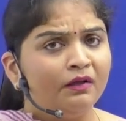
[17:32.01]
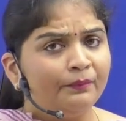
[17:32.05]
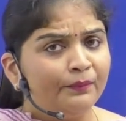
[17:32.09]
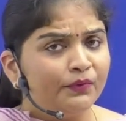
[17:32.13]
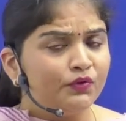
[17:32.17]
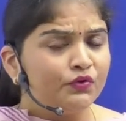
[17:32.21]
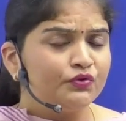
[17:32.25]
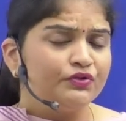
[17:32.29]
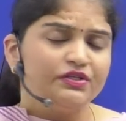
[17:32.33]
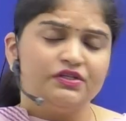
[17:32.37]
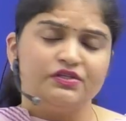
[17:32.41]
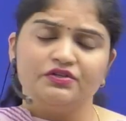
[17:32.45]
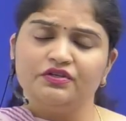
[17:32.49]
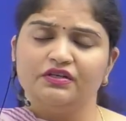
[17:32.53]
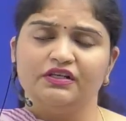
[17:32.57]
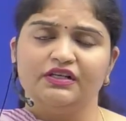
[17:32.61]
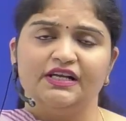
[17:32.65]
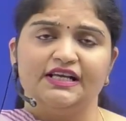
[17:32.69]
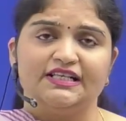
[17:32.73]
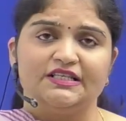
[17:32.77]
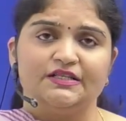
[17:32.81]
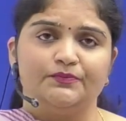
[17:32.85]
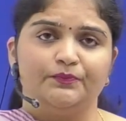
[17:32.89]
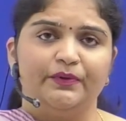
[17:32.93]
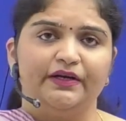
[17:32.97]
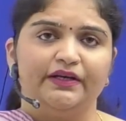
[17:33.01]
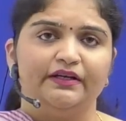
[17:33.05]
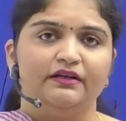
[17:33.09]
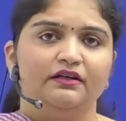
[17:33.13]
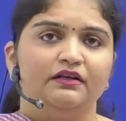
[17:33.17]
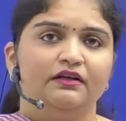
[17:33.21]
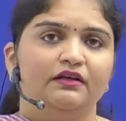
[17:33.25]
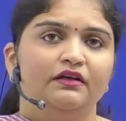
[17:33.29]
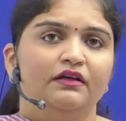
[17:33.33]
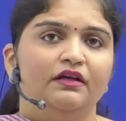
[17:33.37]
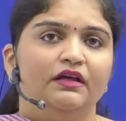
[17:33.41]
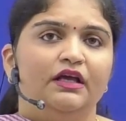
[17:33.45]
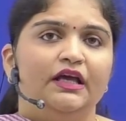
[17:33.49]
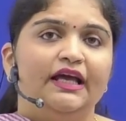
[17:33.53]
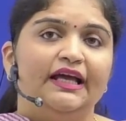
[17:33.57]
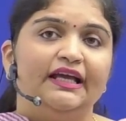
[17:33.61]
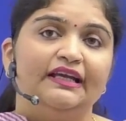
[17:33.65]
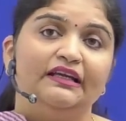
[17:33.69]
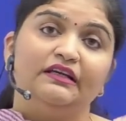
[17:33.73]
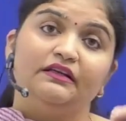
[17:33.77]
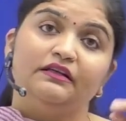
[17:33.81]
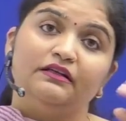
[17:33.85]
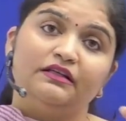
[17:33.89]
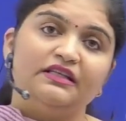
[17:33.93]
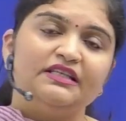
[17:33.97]
Procedural aspect.
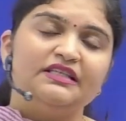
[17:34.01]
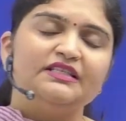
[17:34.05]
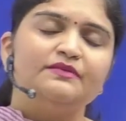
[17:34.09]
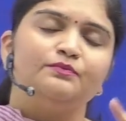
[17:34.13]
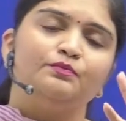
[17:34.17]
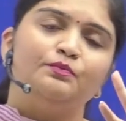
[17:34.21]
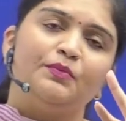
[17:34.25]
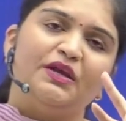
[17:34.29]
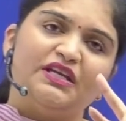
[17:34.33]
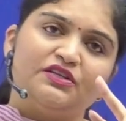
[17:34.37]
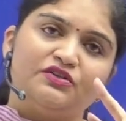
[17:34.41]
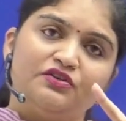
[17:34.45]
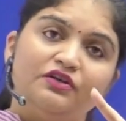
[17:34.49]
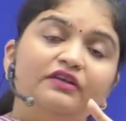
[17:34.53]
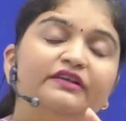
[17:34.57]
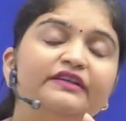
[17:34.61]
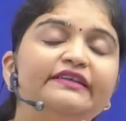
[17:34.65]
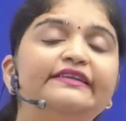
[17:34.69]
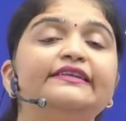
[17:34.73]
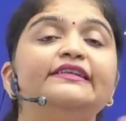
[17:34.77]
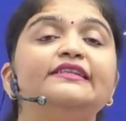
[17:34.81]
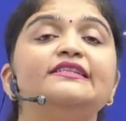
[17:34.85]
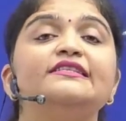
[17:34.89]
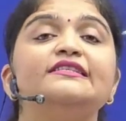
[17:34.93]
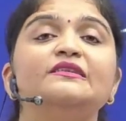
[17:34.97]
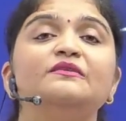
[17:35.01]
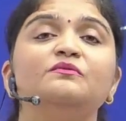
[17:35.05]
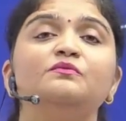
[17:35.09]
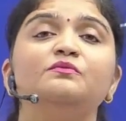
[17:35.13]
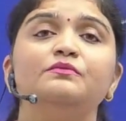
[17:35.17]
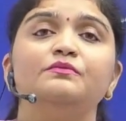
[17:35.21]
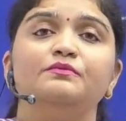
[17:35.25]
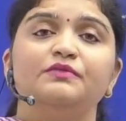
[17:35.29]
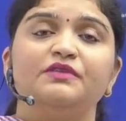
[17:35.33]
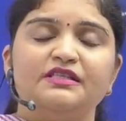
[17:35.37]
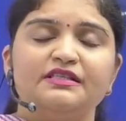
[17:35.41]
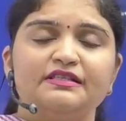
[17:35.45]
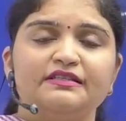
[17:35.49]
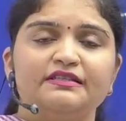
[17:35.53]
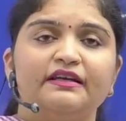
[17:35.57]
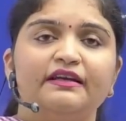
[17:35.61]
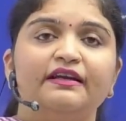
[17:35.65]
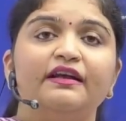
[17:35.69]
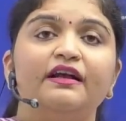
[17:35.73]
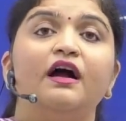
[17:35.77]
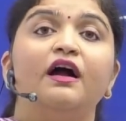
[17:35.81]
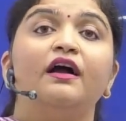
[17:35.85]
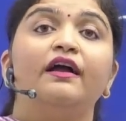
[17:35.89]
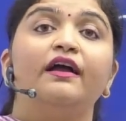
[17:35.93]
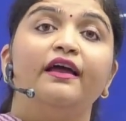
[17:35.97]
And his major criticism is
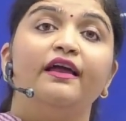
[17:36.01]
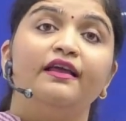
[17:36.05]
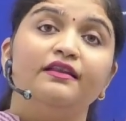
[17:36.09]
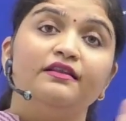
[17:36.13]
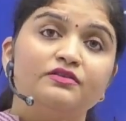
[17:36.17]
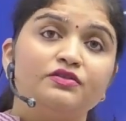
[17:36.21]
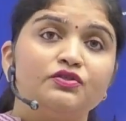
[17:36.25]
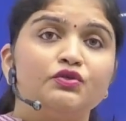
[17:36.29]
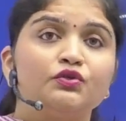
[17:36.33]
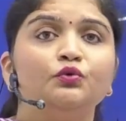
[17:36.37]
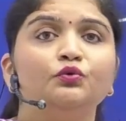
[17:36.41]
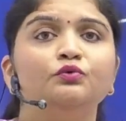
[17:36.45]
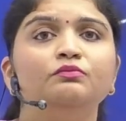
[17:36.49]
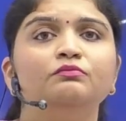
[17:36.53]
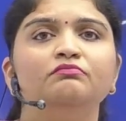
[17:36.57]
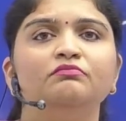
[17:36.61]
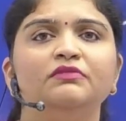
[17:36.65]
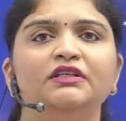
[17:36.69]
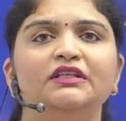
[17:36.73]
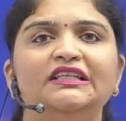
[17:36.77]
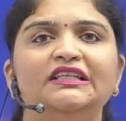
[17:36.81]
against whom?